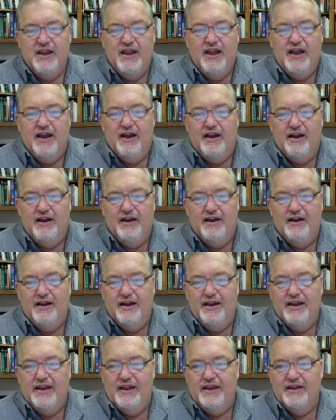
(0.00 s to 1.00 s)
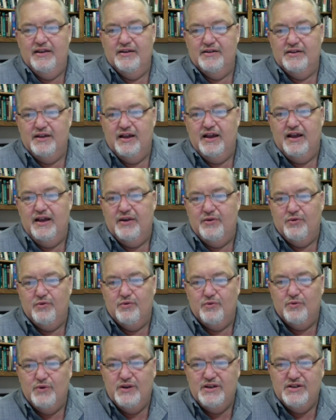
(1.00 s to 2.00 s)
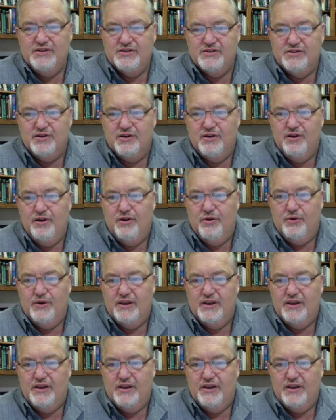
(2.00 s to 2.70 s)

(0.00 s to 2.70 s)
And God reached low.